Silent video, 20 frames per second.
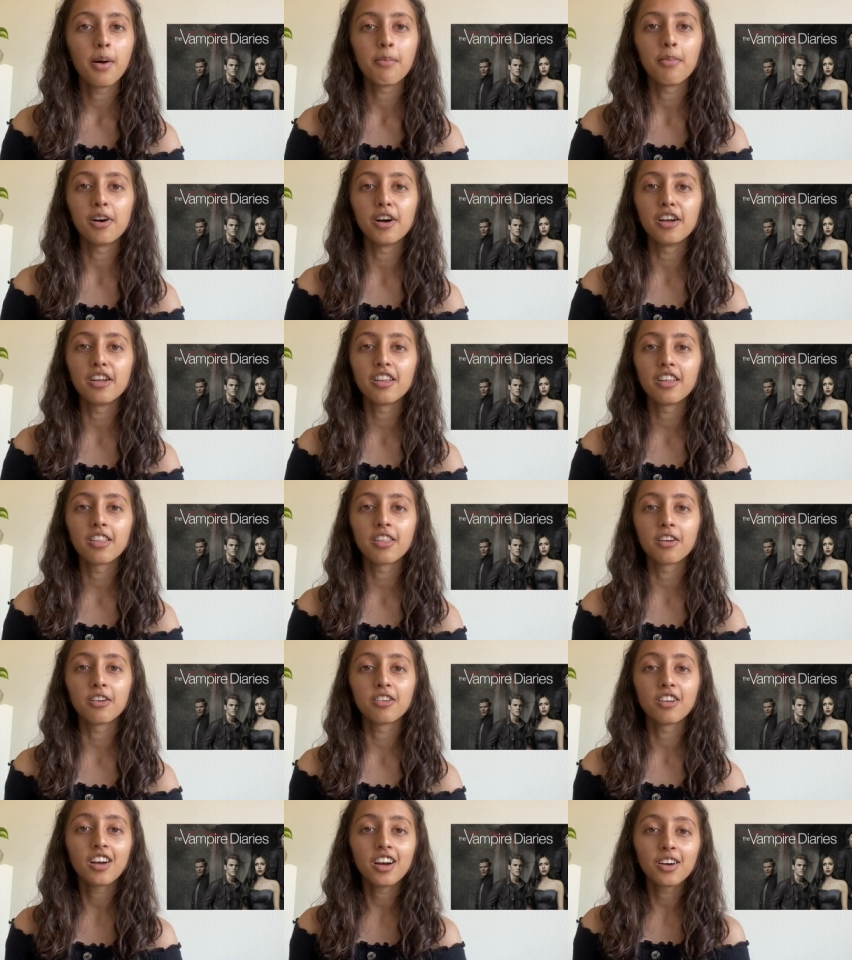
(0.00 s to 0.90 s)
but
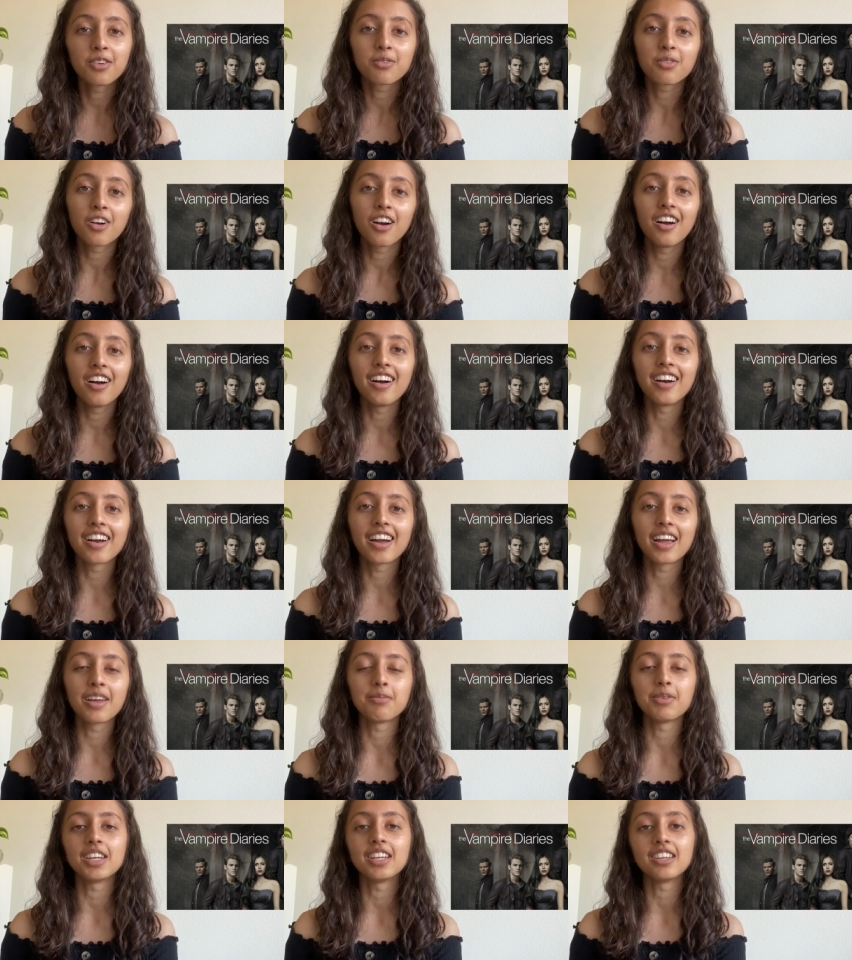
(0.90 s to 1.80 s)
they're not wrong.
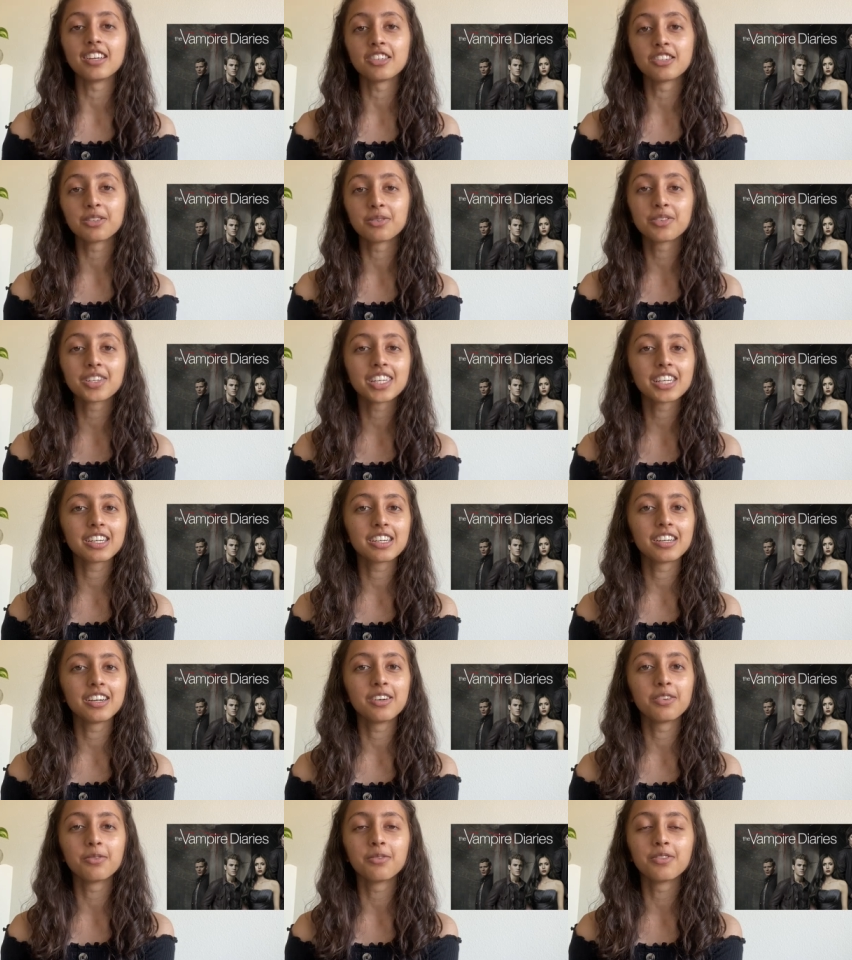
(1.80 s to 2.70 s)
I mean, it's a
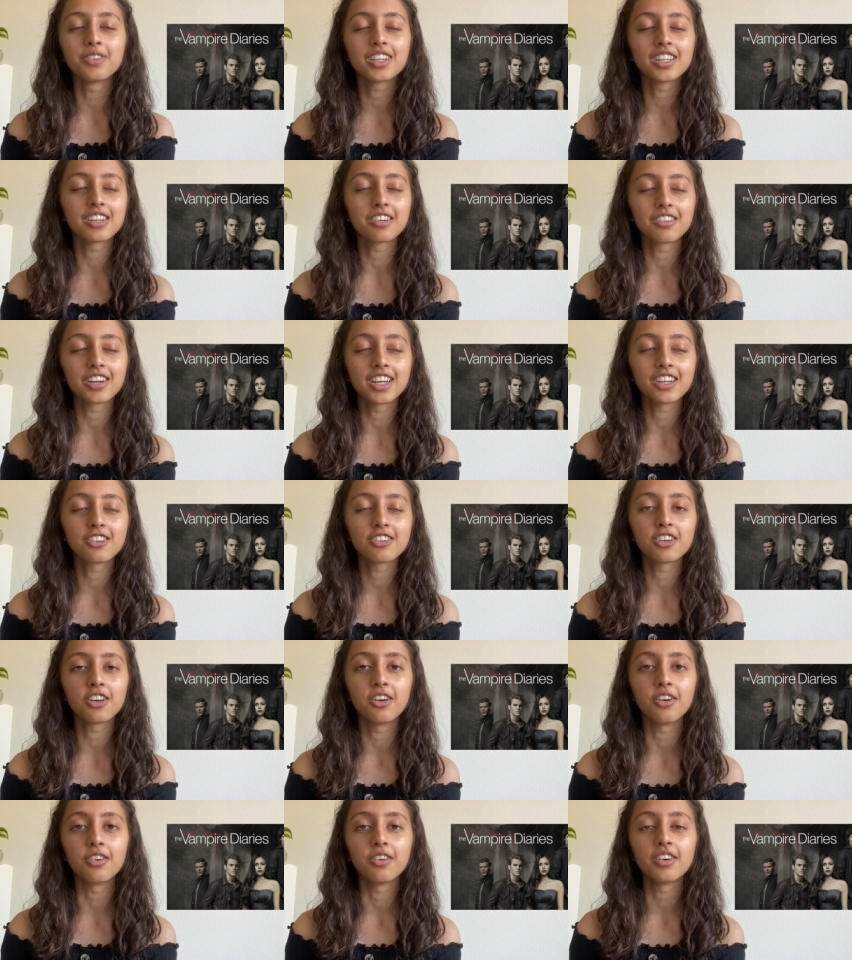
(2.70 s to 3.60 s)
really, really great
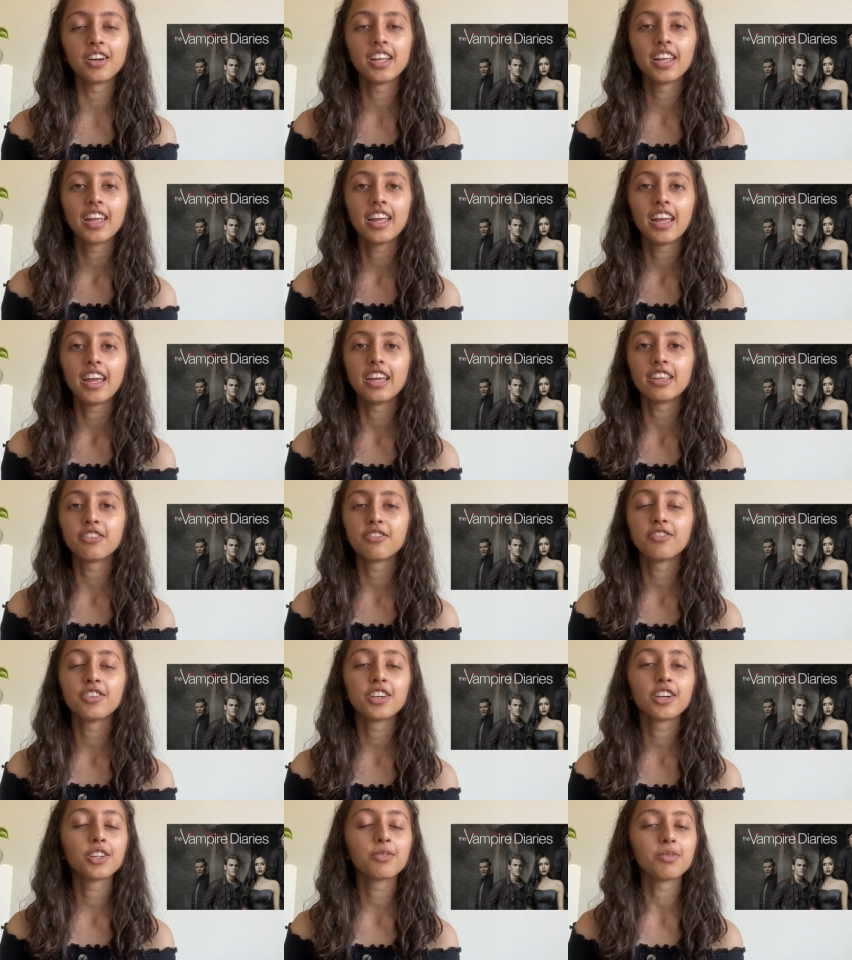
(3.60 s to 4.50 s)
show. It's
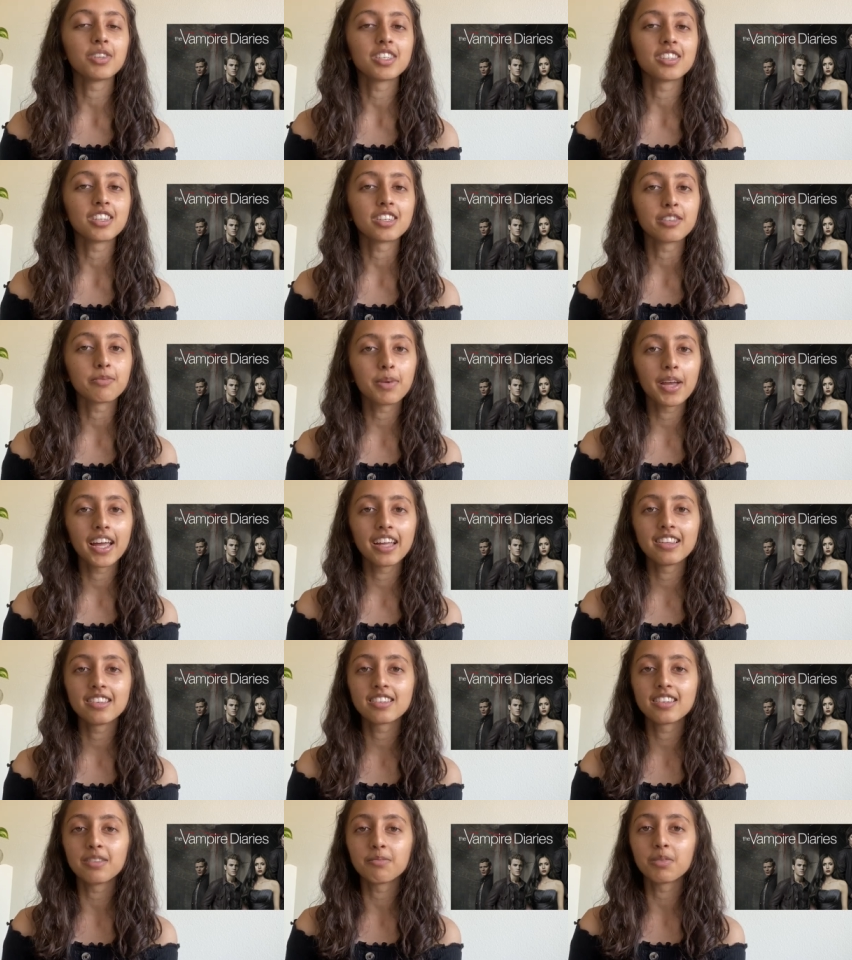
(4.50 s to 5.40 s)
filled with
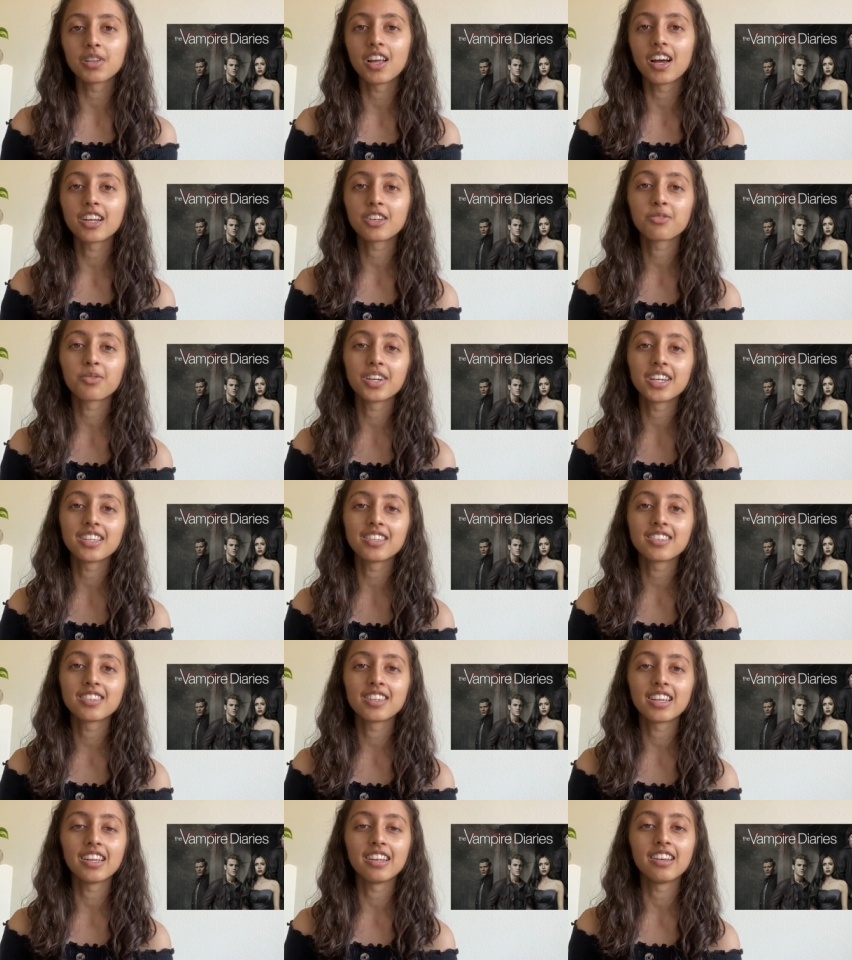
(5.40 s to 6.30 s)
suspense and plot
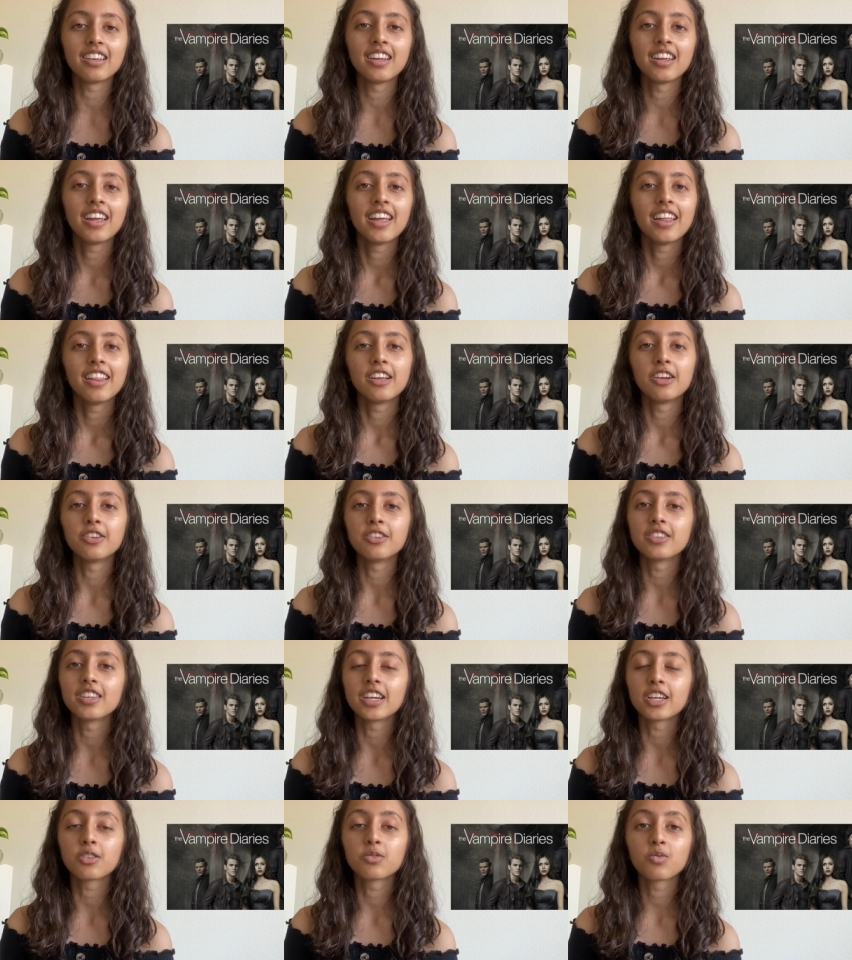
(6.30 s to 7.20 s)
twists, and there's like